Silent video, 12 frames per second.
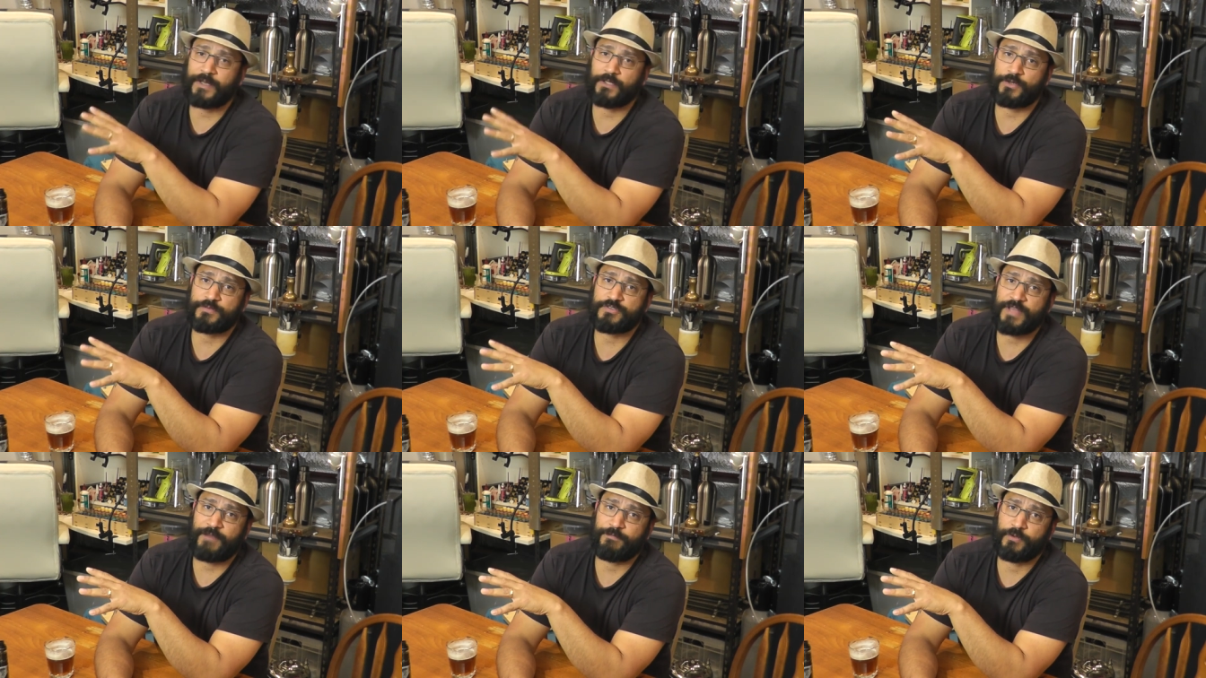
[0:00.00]
a lot of
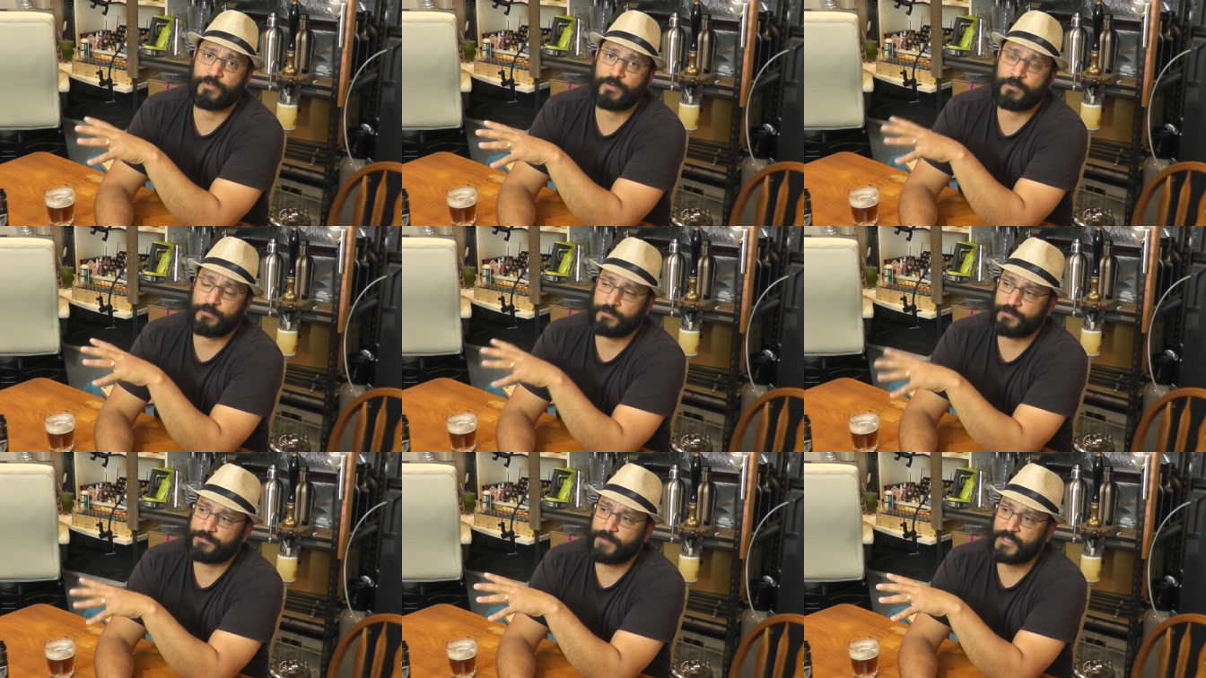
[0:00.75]
stuff on the on
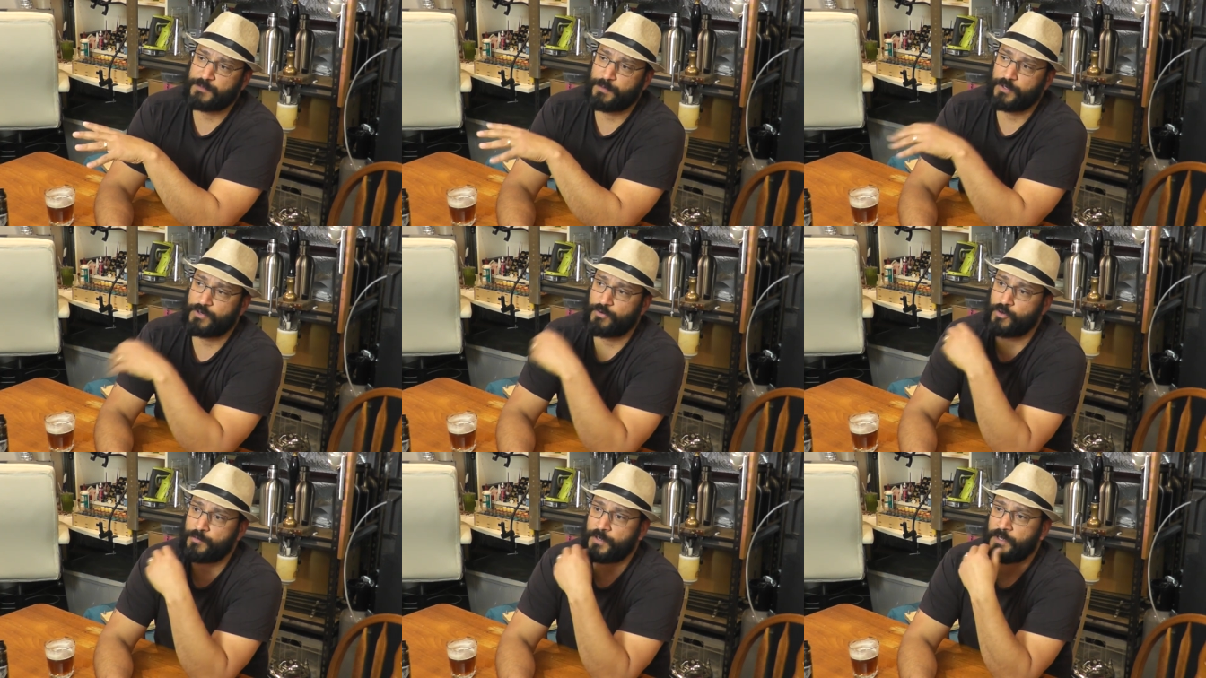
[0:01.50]
the Facebook
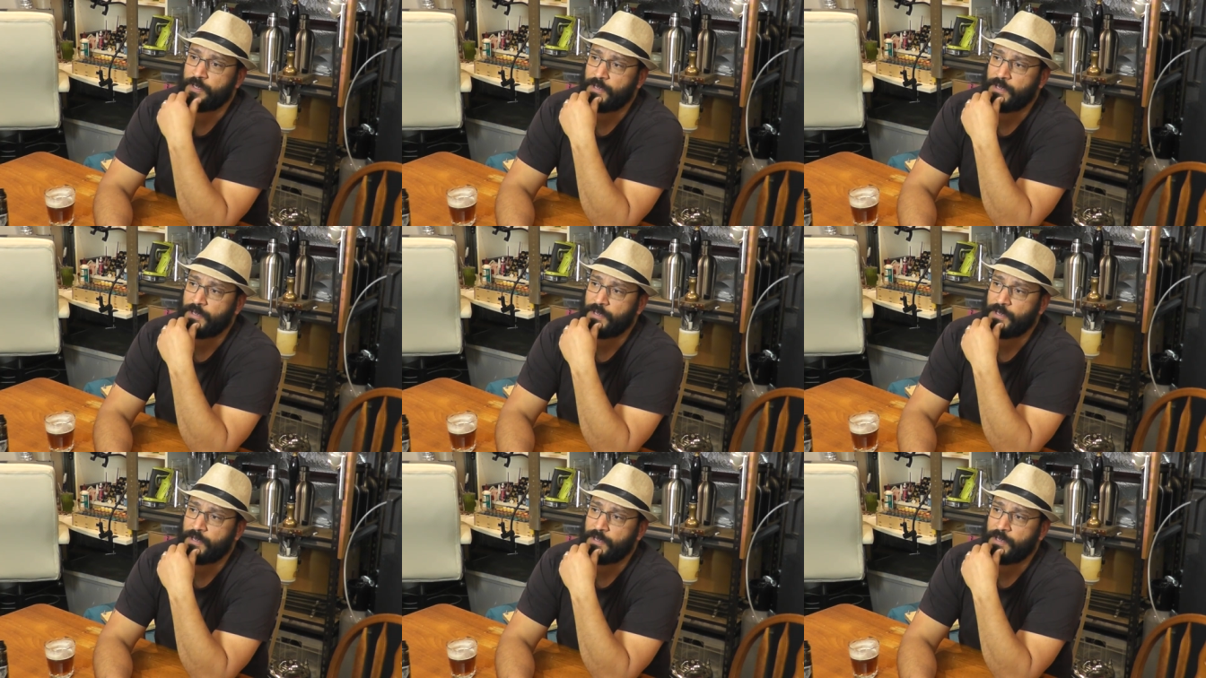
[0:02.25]
group.